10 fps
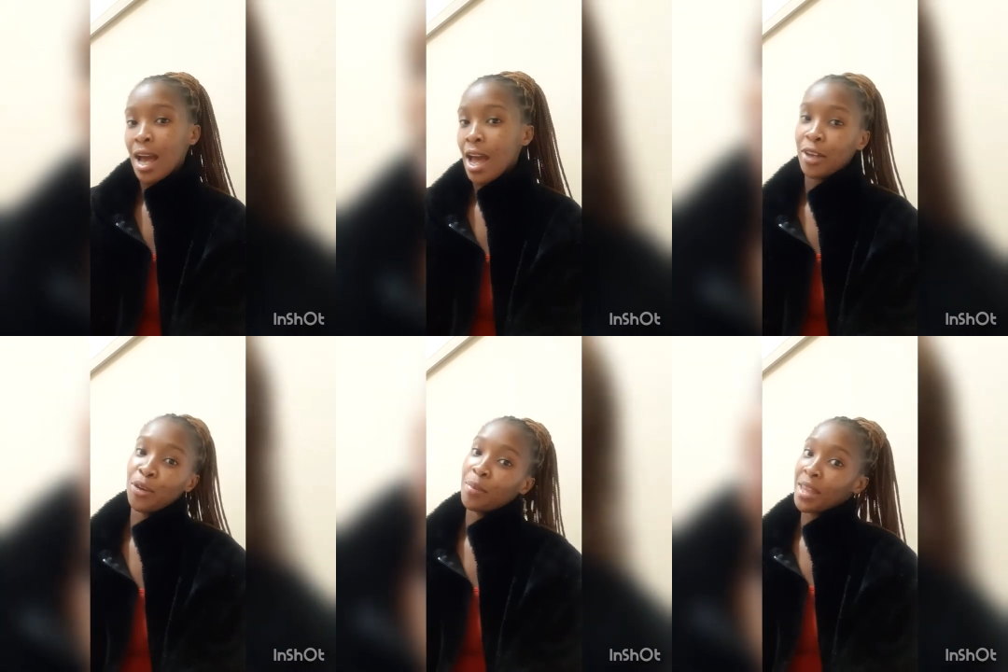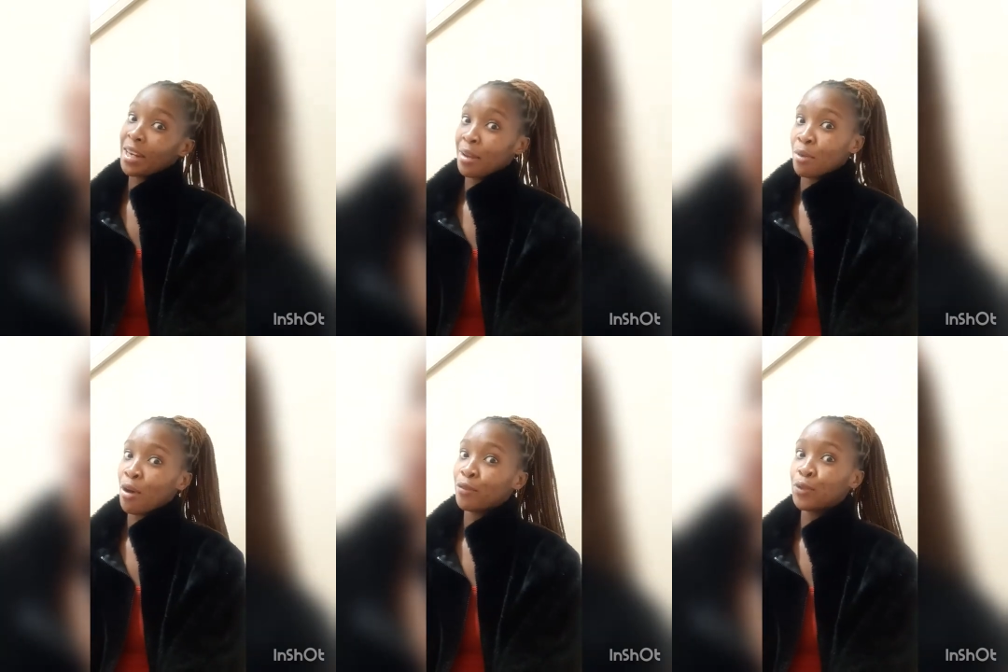I go by the name
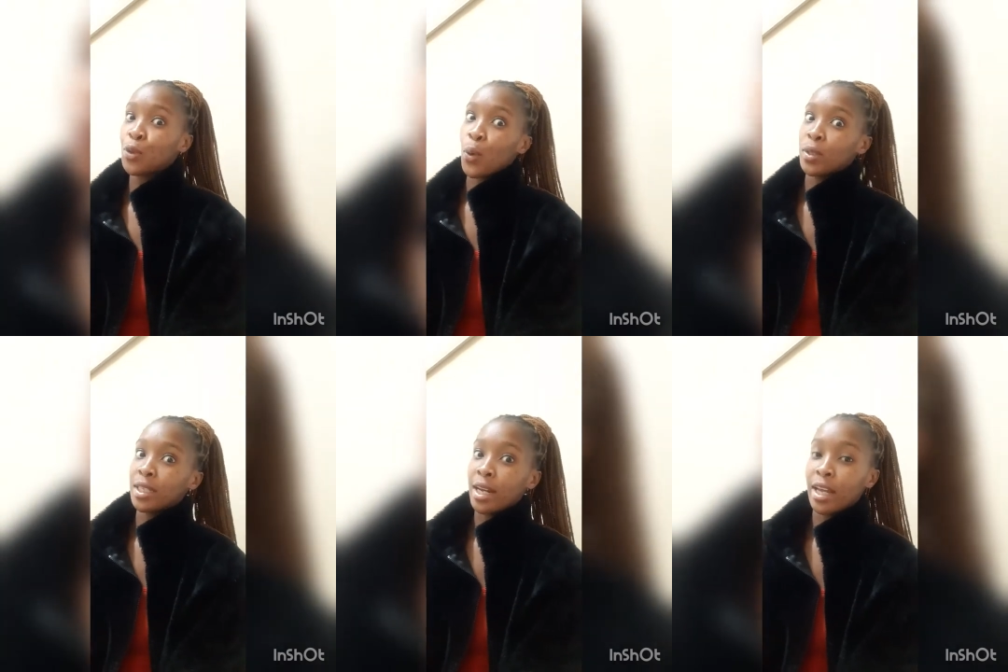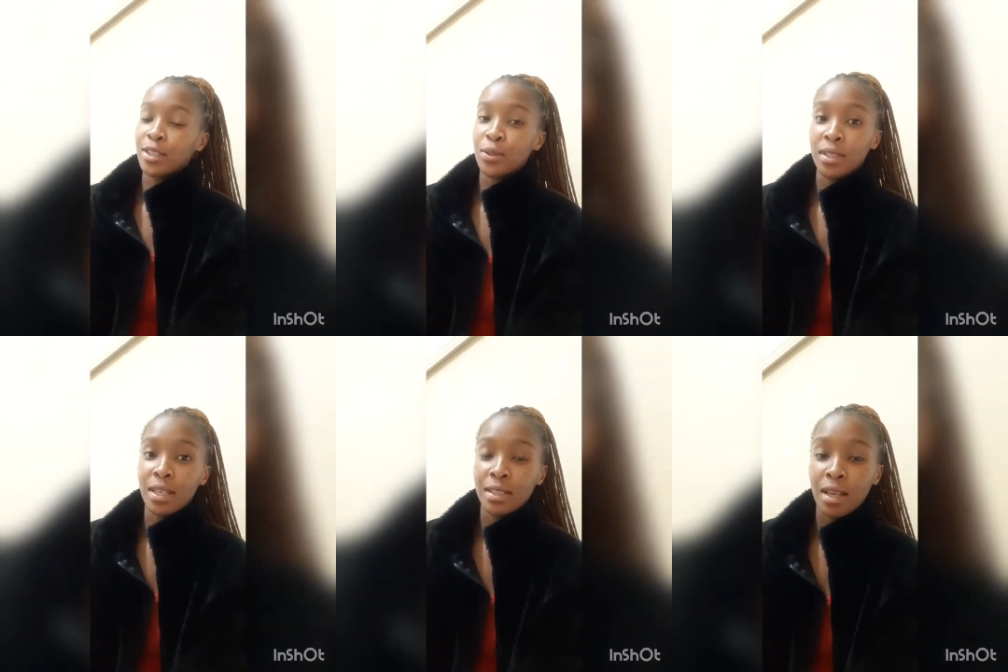of Thokozile
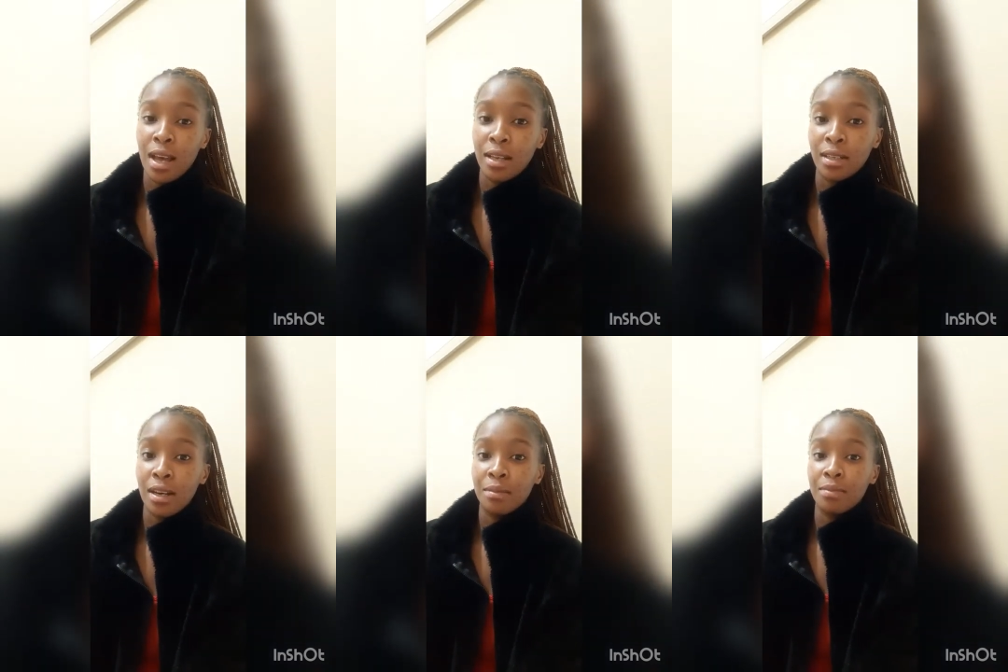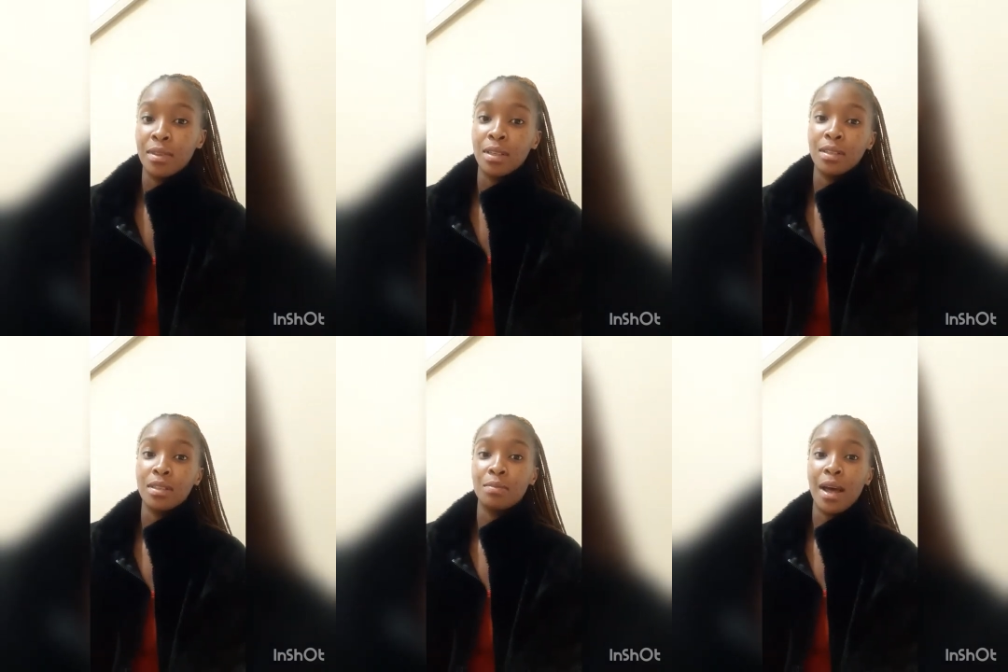Tsotetsi, and um, this
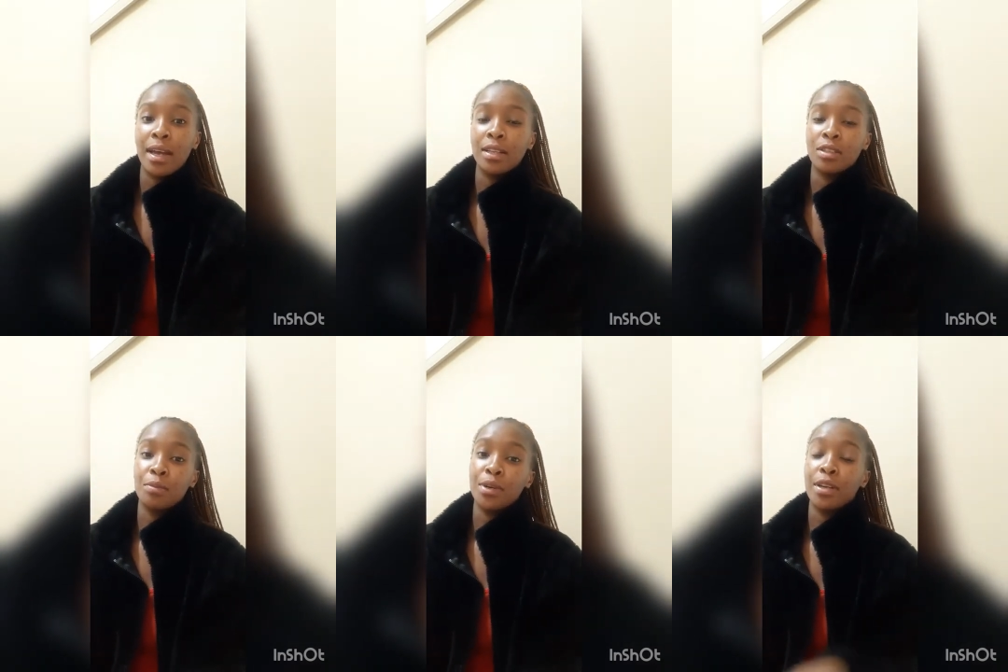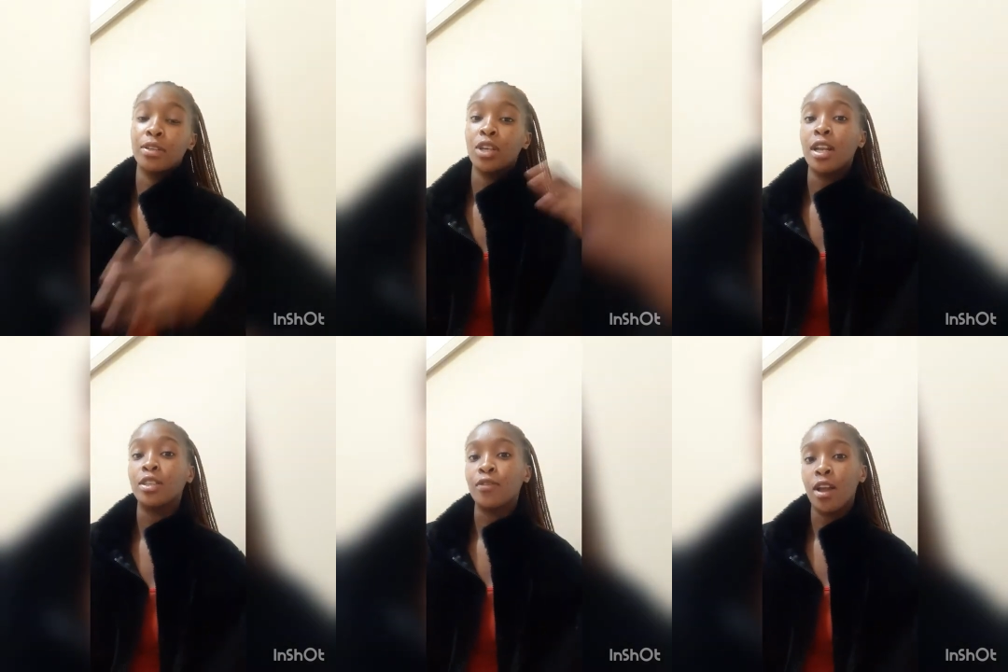is my entrepreneurial
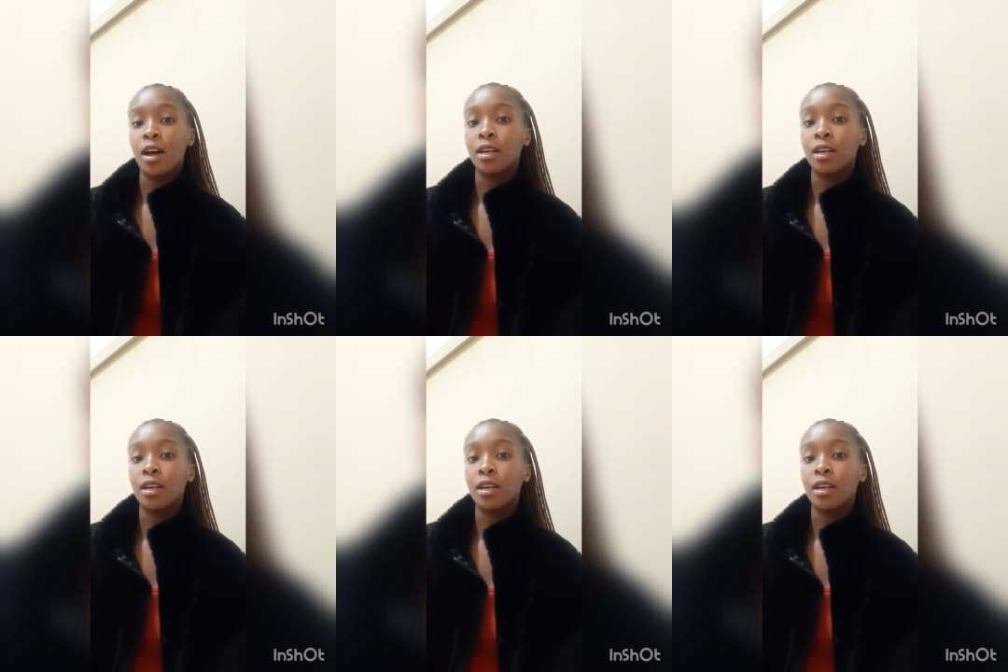challenge vlog.